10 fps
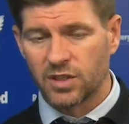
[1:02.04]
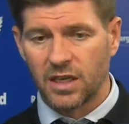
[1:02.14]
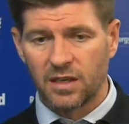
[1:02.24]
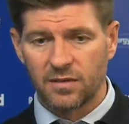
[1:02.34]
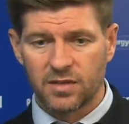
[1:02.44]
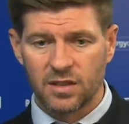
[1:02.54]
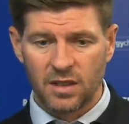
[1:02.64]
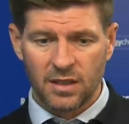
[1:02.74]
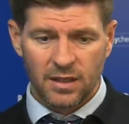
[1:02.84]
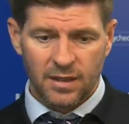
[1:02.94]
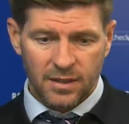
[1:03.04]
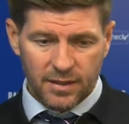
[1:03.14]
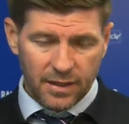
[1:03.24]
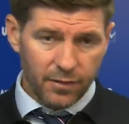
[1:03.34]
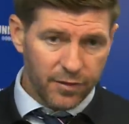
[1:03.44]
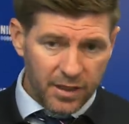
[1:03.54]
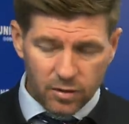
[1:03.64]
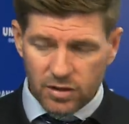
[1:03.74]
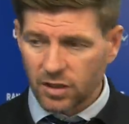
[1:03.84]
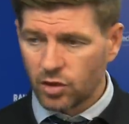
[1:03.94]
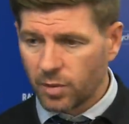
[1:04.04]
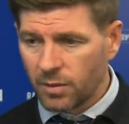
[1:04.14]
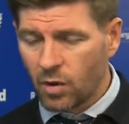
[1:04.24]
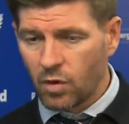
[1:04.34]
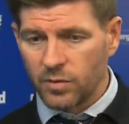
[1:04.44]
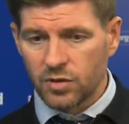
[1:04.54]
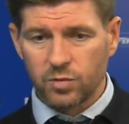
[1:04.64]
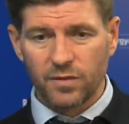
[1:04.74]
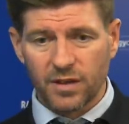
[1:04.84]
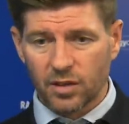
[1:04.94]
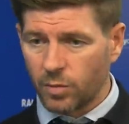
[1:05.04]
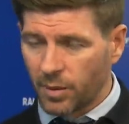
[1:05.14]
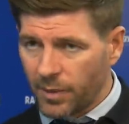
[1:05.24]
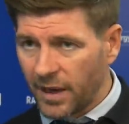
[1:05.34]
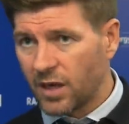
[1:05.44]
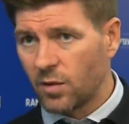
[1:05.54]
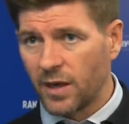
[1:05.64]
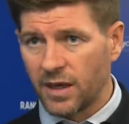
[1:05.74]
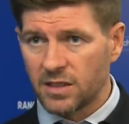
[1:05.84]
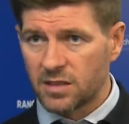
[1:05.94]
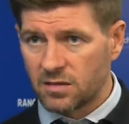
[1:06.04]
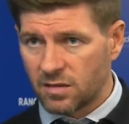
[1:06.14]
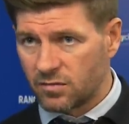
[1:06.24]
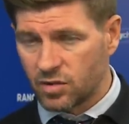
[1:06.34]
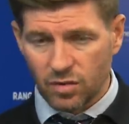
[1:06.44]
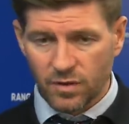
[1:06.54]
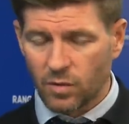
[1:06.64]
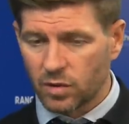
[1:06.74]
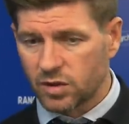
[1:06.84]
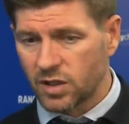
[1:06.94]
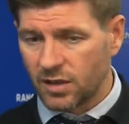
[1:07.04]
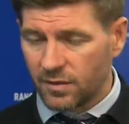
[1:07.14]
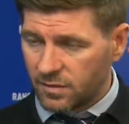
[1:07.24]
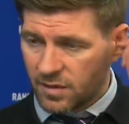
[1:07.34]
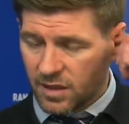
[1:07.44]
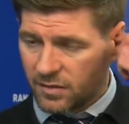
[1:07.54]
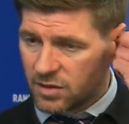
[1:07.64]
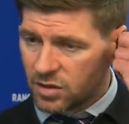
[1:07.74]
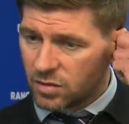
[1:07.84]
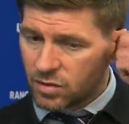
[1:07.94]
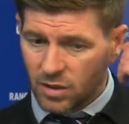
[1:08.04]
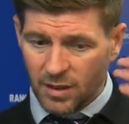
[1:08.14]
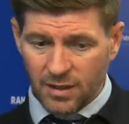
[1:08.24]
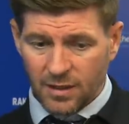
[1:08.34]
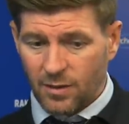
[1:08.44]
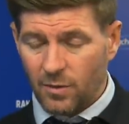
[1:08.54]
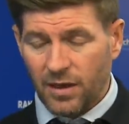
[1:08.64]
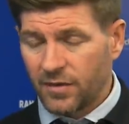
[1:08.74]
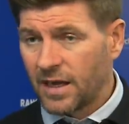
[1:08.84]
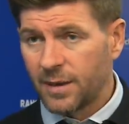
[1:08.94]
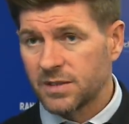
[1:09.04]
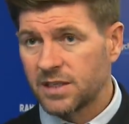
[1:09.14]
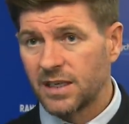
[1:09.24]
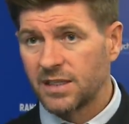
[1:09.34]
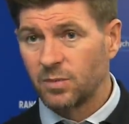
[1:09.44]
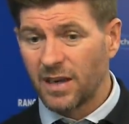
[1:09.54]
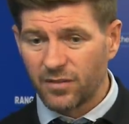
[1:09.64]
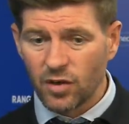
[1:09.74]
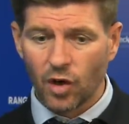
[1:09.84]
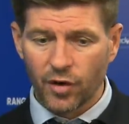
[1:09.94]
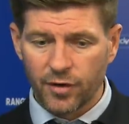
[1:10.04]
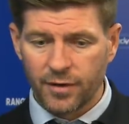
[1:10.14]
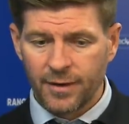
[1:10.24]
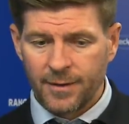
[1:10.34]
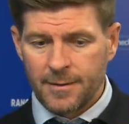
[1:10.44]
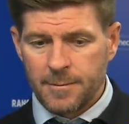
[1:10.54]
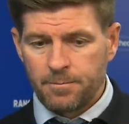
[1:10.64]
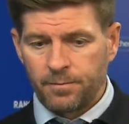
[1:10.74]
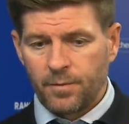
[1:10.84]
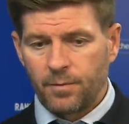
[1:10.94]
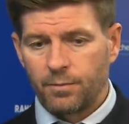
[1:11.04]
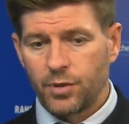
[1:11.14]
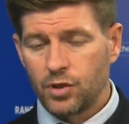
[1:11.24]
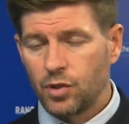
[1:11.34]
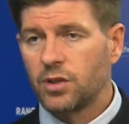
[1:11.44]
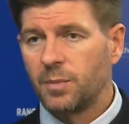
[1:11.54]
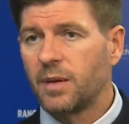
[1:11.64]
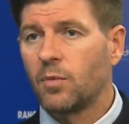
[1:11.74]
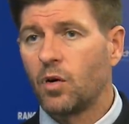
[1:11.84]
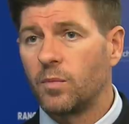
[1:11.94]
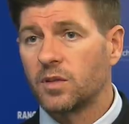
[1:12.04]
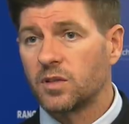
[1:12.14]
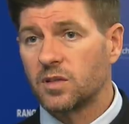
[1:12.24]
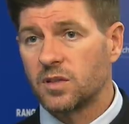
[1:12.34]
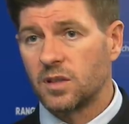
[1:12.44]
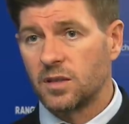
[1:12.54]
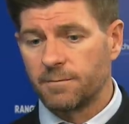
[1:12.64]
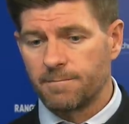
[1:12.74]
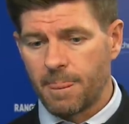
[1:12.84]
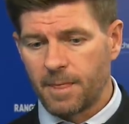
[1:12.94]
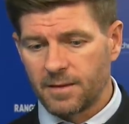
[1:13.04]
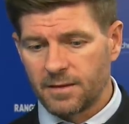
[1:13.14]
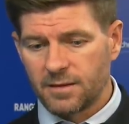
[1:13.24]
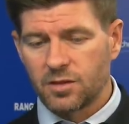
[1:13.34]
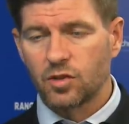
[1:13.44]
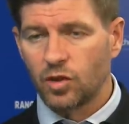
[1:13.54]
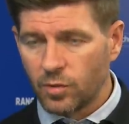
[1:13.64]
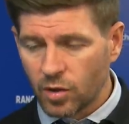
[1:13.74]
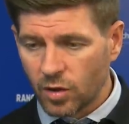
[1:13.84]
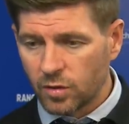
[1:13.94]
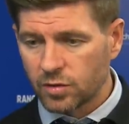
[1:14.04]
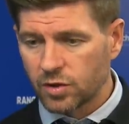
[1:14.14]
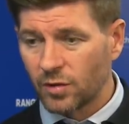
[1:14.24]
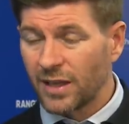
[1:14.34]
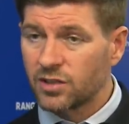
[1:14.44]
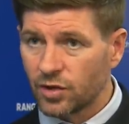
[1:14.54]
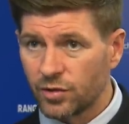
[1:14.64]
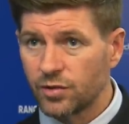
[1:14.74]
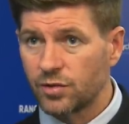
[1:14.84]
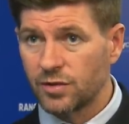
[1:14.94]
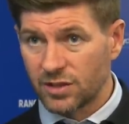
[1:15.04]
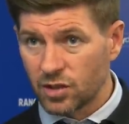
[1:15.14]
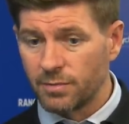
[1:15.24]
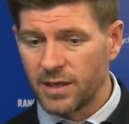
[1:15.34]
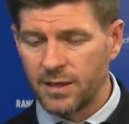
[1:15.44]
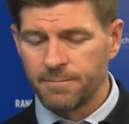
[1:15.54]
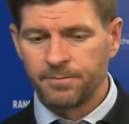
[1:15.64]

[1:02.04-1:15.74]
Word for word: saves, Alfredo's had a couple of moments, we've had a couple of breakaways, 2v1s, 3v2s, we haven't capitalised, we haven't gone and produced the big moments to score more goals, so that's on us, that's on me.